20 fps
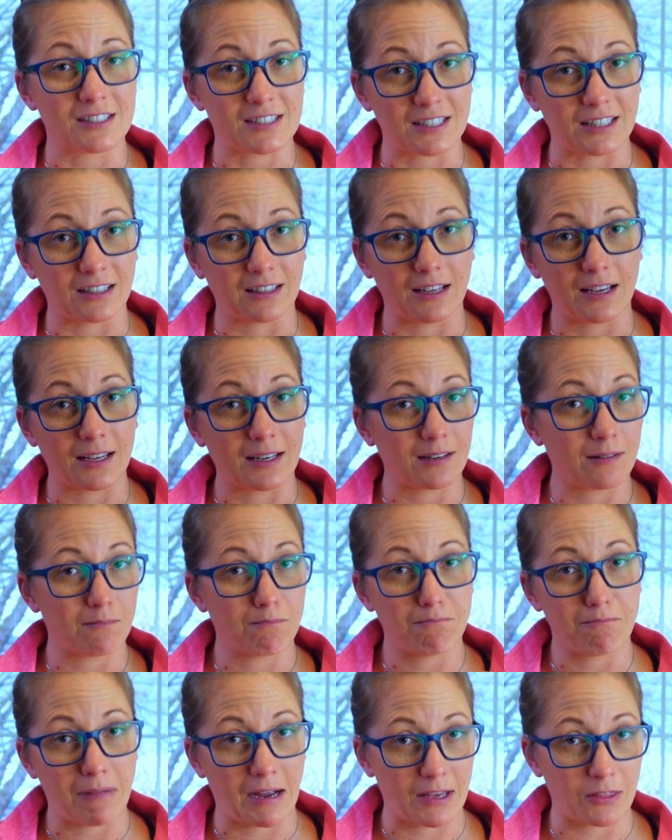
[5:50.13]
sea lion,
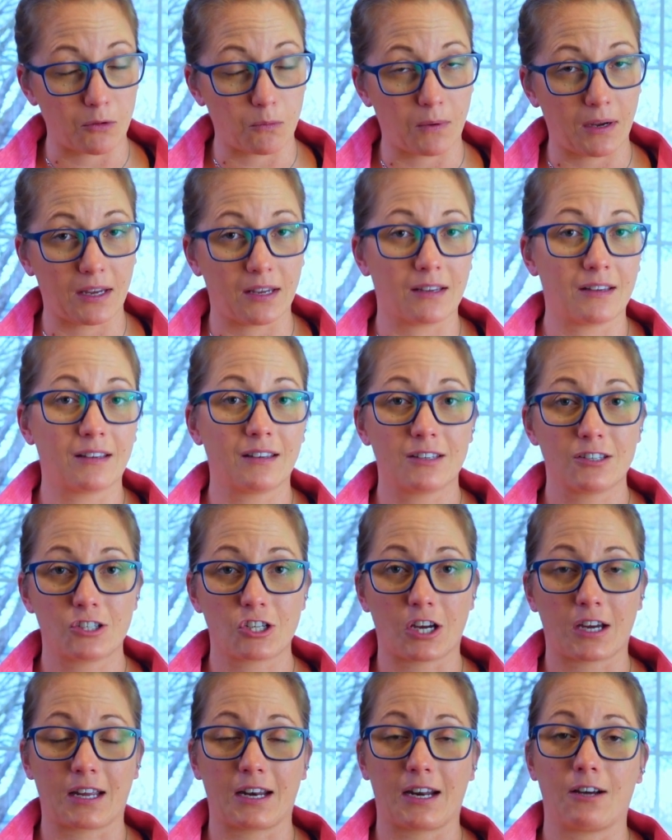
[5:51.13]
by the way.
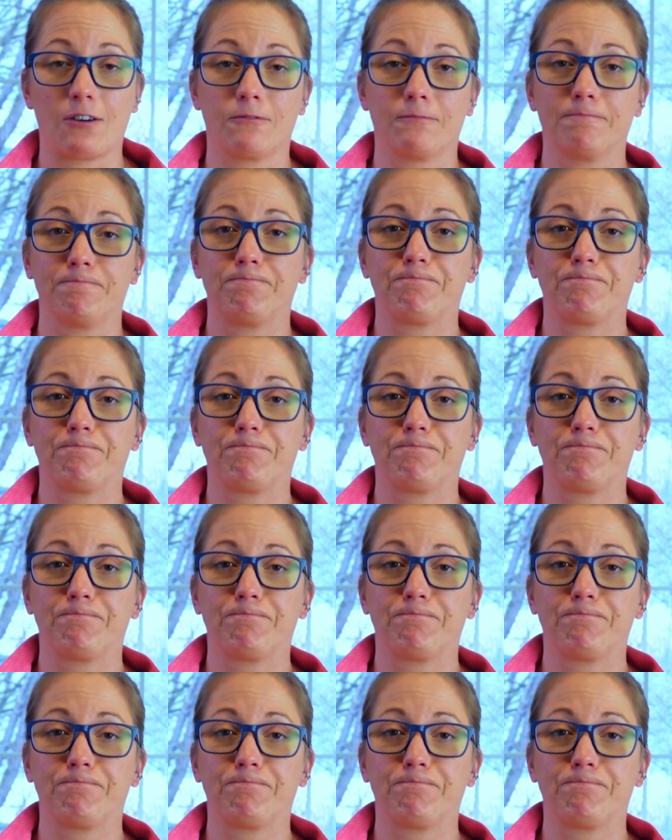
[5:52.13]
Check it out.